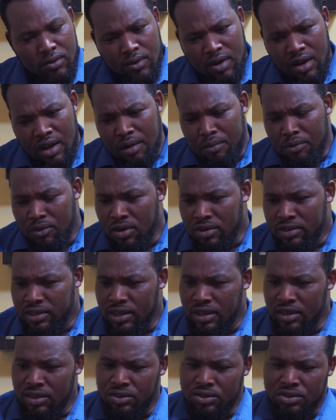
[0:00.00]
Well, I'm not
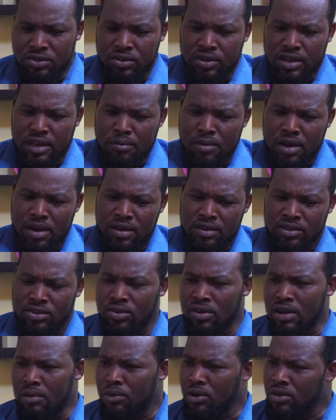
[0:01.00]
saying you should get married to her,